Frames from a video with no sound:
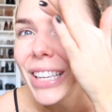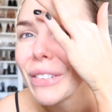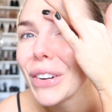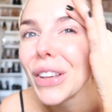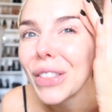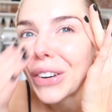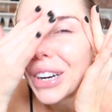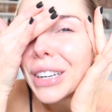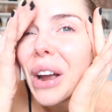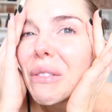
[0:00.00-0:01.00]
You would have
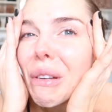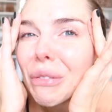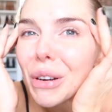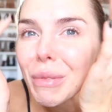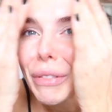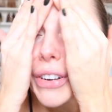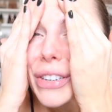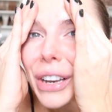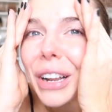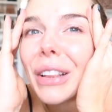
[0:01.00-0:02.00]
thought I'd comb them through
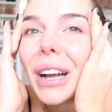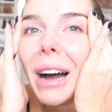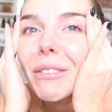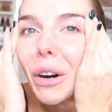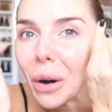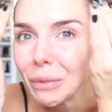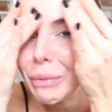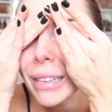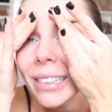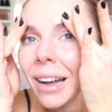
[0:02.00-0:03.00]
before turning the camera
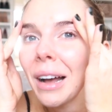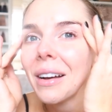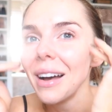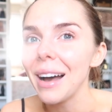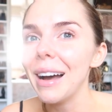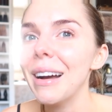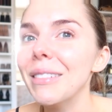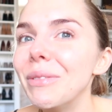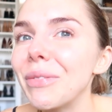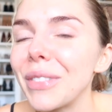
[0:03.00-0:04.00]
on.
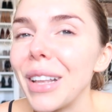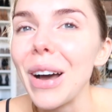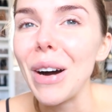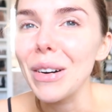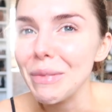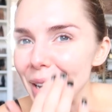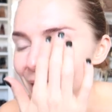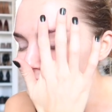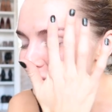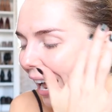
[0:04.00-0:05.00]
Oh, it
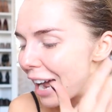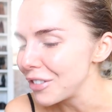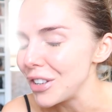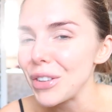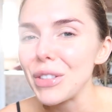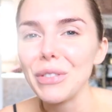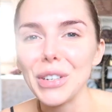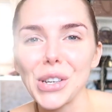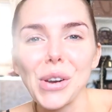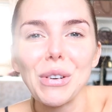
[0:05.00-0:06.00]
makes me laugh. You know the
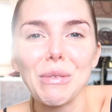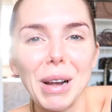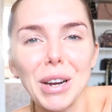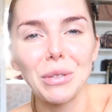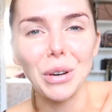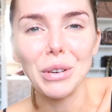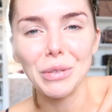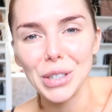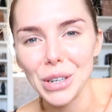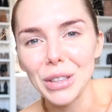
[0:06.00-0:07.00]
video, my Corona
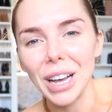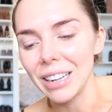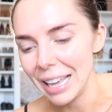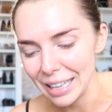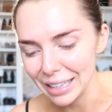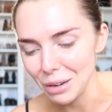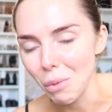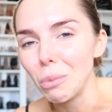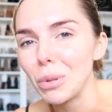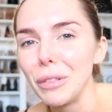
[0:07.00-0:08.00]
video, that hit like
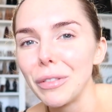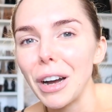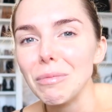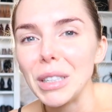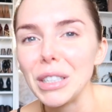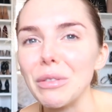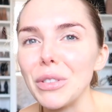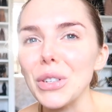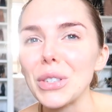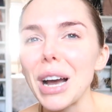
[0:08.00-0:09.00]
1.5 million
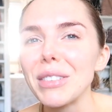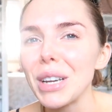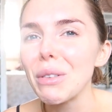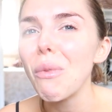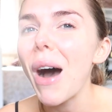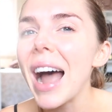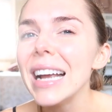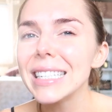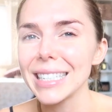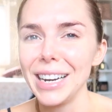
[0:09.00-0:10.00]
views? I was like,
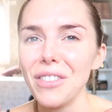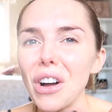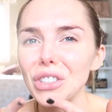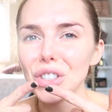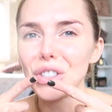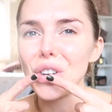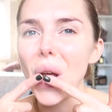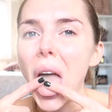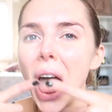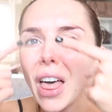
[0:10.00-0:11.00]
why did I not just
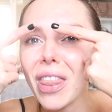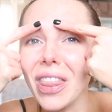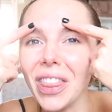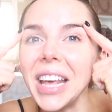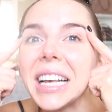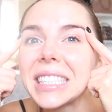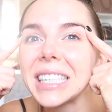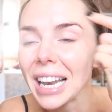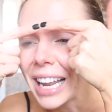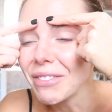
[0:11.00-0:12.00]
do
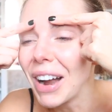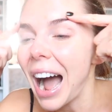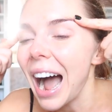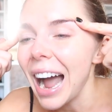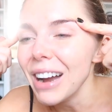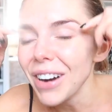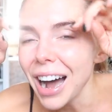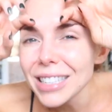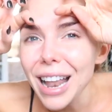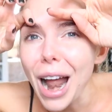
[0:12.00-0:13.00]
this? Like, my
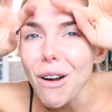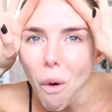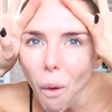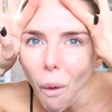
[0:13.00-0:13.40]
eyebrows are like...